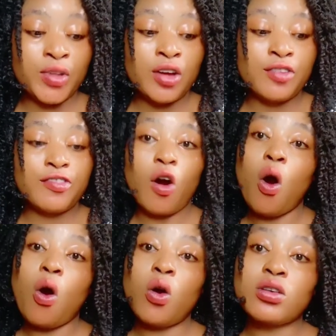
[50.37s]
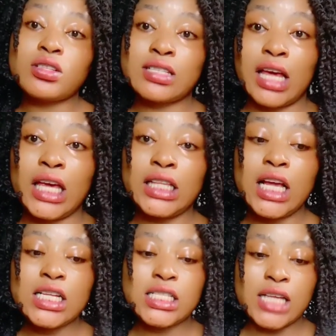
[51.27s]
for all skin
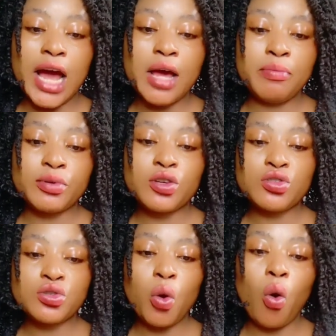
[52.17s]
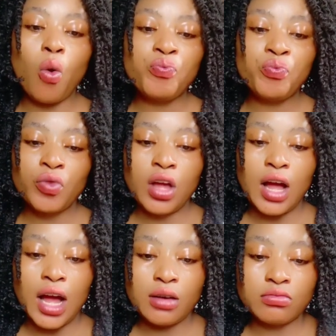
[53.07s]
type. So,
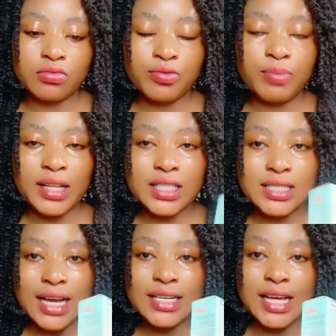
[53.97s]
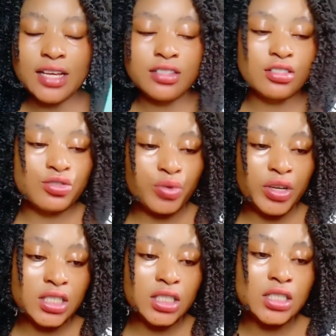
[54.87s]
by the side here, it is
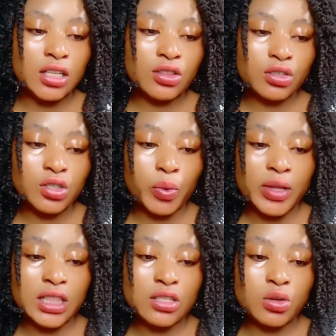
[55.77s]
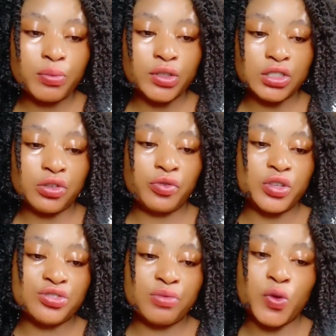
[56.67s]
written Skin Doctor Whitening Sun Protection
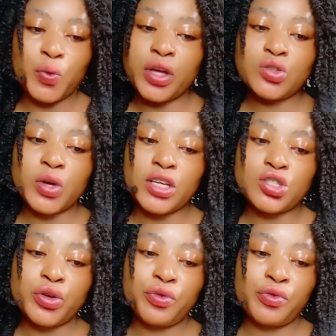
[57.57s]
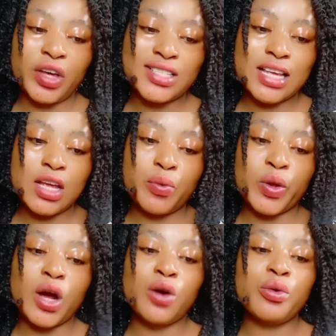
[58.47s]
Face Cream, the way to enjoy your fair skin
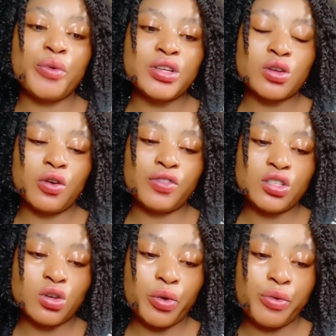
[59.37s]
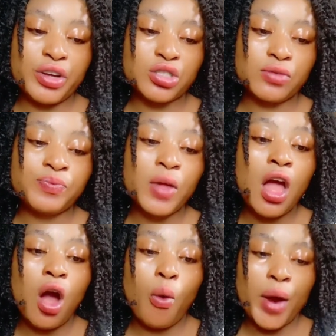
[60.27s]
without risk of discoloration.
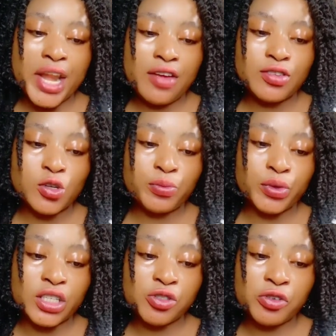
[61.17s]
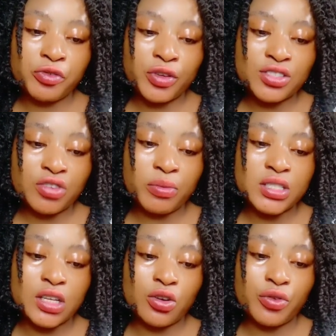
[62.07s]
Whitening Sun Protection Face Cream
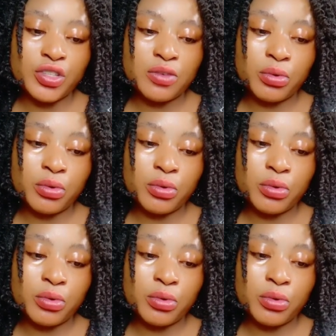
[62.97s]
is an innovative